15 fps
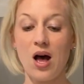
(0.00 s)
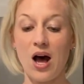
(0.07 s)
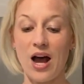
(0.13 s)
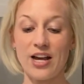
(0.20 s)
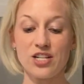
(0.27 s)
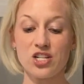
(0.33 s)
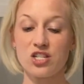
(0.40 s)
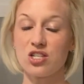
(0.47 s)

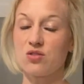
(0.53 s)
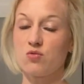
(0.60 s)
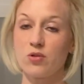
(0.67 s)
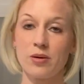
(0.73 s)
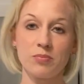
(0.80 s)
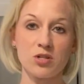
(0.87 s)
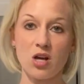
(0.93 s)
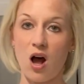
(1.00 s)
I just
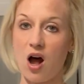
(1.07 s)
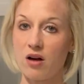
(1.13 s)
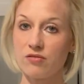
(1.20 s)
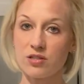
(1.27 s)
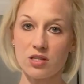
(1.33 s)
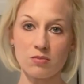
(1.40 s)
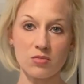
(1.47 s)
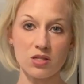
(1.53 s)
ripped off
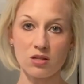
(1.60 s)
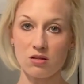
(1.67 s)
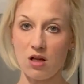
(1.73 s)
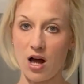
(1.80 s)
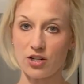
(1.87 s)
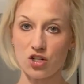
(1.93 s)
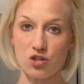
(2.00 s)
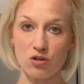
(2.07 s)
some
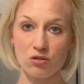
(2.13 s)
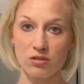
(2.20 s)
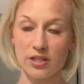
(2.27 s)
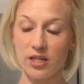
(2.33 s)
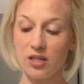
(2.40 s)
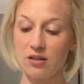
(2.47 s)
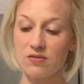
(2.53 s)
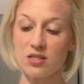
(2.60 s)
cilantro
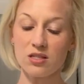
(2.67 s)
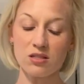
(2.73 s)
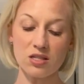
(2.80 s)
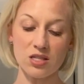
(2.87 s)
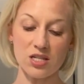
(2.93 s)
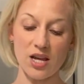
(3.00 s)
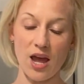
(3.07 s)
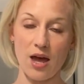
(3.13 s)
leaves and
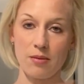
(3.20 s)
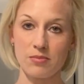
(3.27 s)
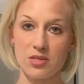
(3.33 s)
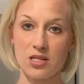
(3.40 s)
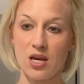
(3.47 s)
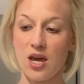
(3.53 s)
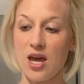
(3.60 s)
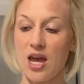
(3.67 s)
stems,